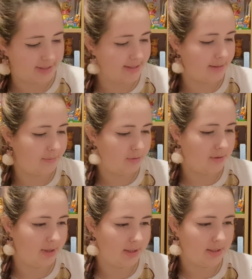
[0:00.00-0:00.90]
Is there
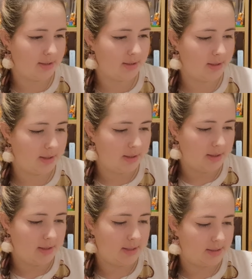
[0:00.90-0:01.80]
more I can,
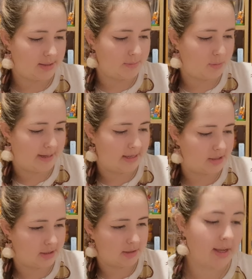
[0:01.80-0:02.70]
yes, there's more
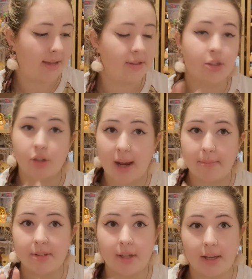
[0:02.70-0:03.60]
packaging. Okay, the
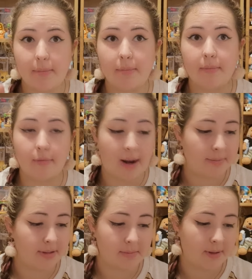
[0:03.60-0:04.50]
straps are in
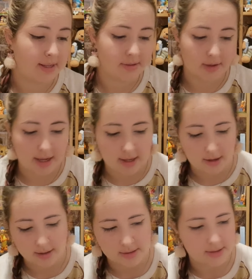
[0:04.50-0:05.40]
wrappers, but that's okay.
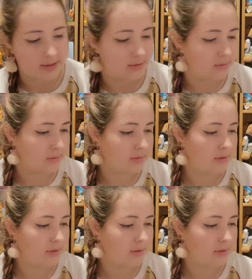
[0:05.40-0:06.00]
I can still,